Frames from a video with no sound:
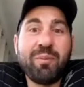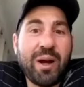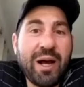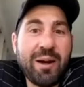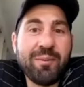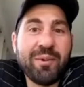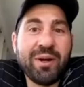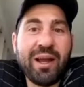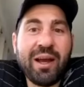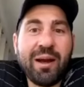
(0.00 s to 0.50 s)

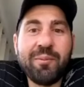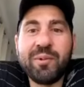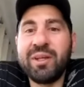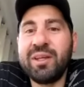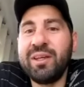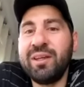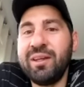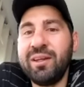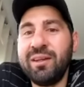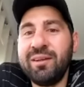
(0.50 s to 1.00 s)
Palmer coming
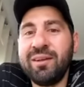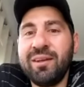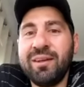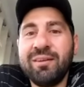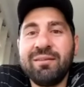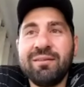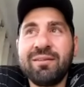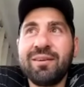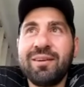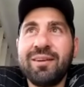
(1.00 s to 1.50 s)
in
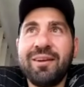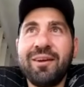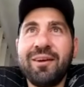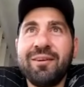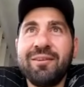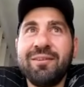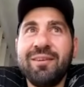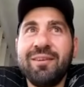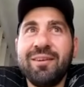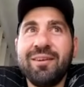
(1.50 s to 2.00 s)
and, you
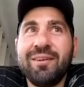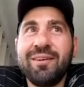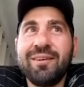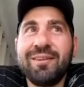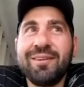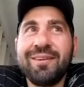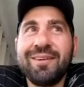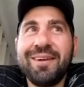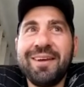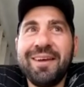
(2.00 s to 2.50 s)
know, the
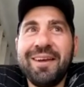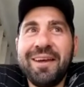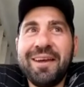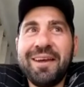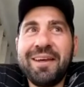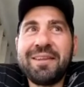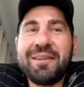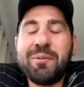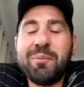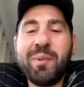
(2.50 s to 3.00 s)

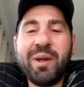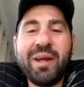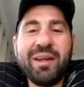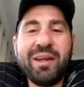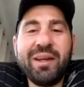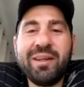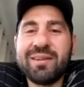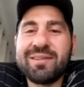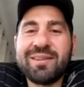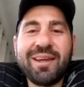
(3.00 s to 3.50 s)

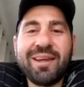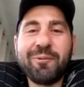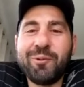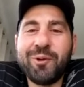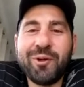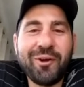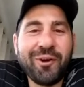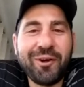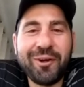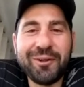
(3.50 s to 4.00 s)
media saying we're
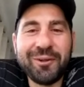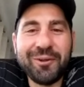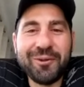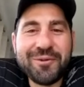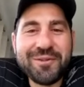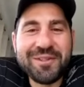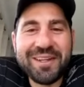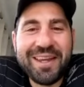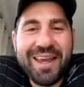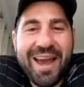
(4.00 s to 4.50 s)
not going to
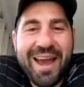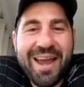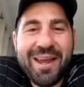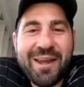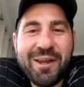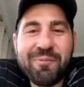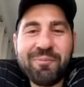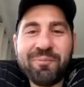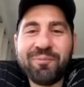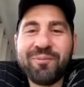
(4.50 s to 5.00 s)
lose the
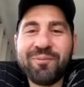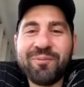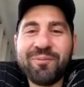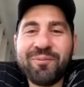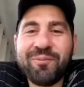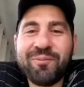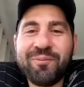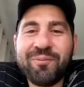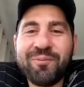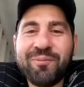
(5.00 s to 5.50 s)
game
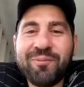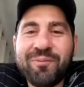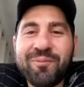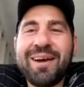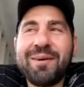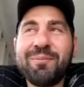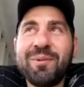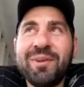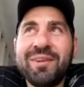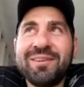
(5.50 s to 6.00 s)

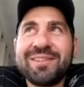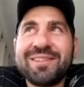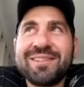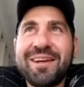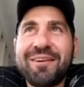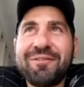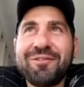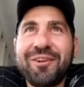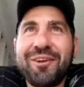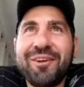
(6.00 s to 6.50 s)
and
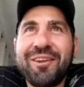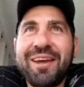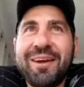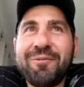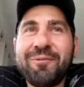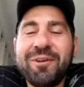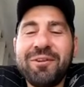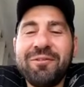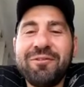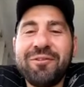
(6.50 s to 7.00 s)
stuff like that
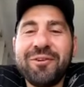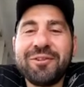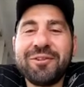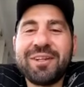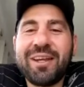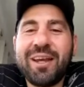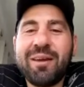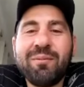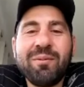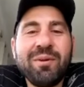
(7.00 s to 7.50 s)
when you
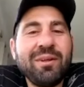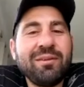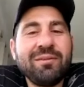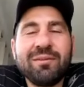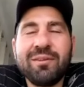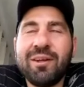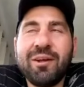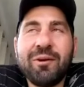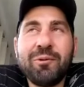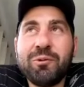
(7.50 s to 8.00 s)
first came in.
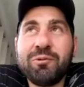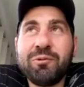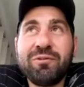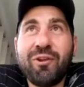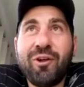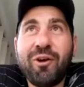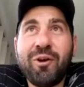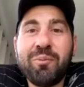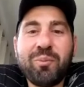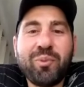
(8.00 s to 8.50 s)
You know, we were
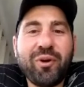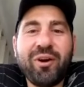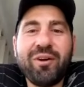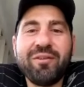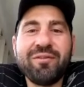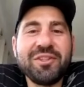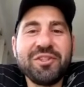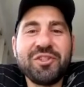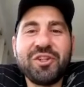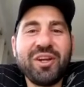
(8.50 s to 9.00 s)
flying
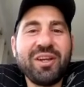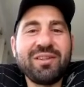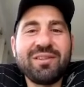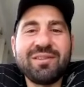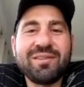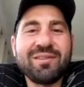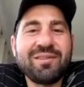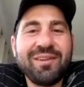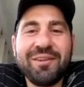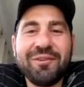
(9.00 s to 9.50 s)
private
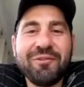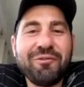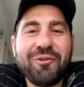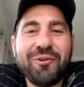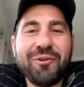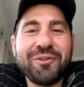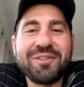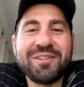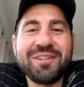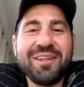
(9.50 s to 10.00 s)
jets in the
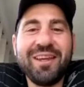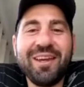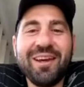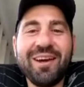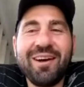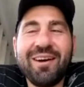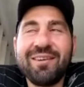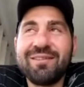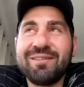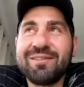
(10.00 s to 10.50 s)
first
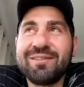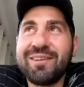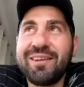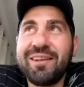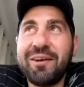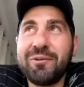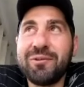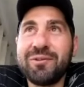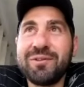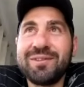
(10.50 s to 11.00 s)
year. So
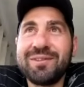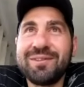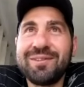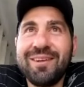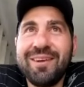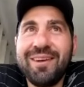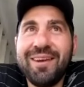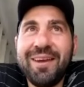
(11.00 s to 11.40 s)
that was